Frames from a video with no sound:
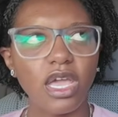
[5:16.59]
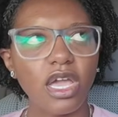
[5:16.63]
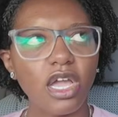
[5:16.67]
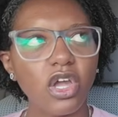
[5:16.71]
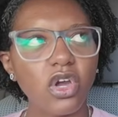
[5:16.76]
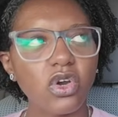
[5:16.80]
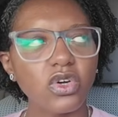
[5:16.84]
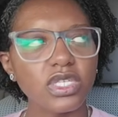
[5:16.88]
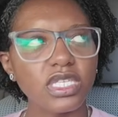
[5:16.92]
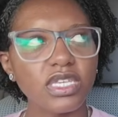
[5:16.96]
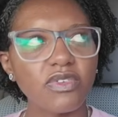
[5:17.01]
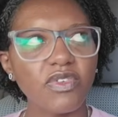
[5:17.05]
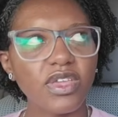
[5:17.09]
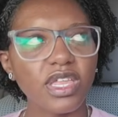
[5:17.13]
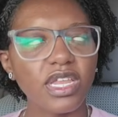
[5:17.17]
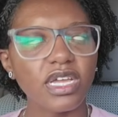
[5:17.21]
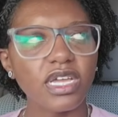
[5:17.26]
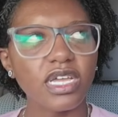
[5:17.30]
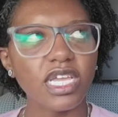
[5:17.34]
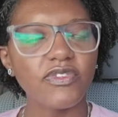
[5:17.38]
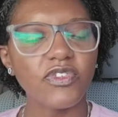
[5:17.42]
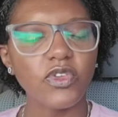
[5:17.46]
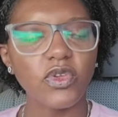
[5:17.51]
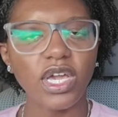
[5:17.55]
Costa
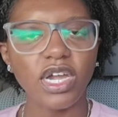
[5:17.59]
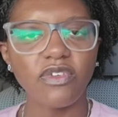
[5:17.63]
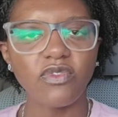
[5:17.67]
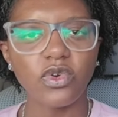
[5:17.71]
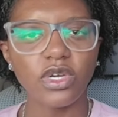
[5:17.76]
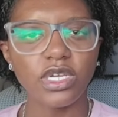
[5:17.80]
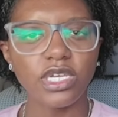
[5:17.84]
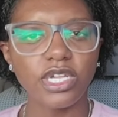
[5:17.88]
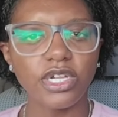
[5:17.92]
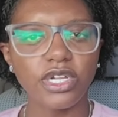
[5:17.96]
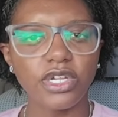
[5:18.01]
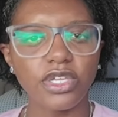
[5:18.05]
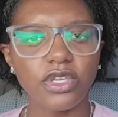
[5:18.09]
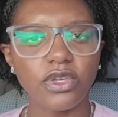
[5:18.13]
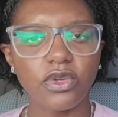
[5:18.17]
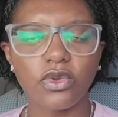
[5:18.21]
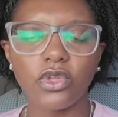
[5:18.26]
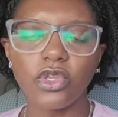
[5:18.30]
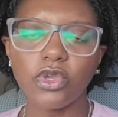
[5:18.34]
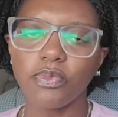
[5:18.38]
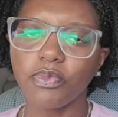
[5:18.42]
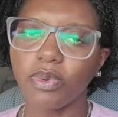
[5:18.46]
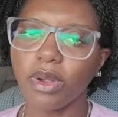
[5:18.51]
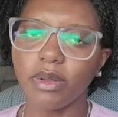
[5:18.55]
Vida, if you have one near you,
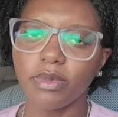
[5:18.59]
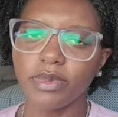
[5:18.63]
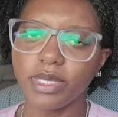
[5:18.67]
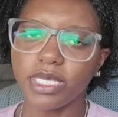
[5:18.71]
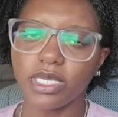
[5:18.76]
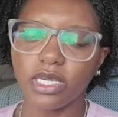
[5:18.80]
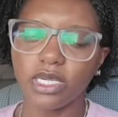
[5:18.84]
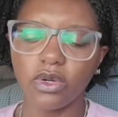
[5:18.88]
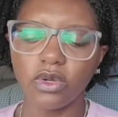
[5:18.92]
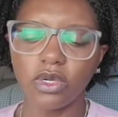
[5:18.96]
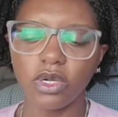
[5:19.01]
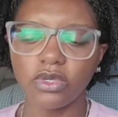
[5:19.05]
you probably don't.